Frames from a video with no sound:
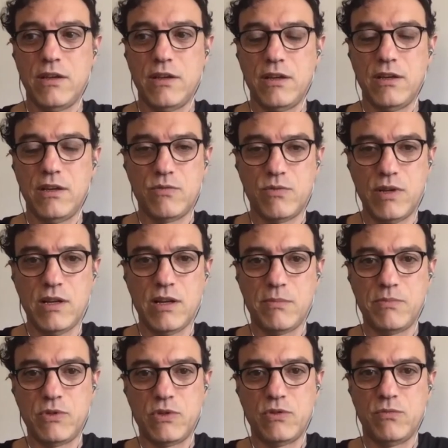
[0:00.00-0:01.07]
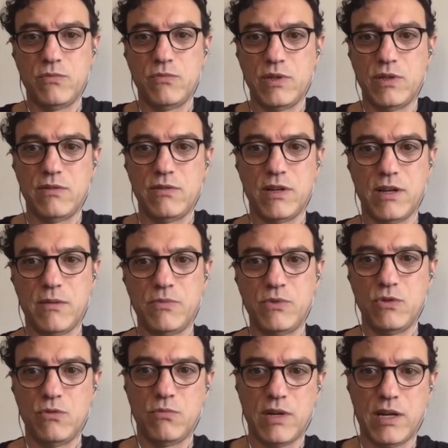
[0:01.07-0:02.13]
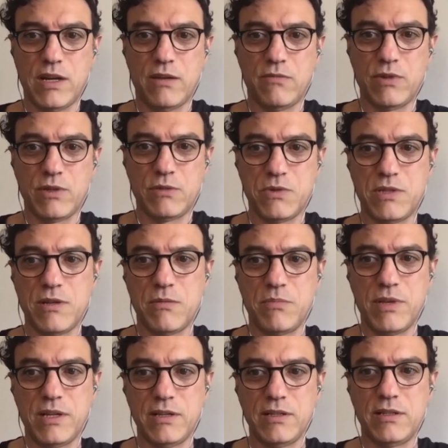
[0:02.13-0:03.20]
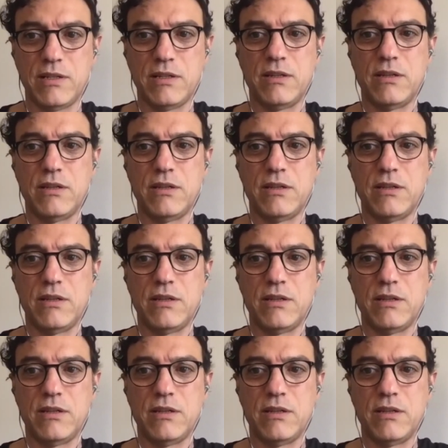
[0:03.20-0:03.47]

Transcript: is really up to up to my responsibility.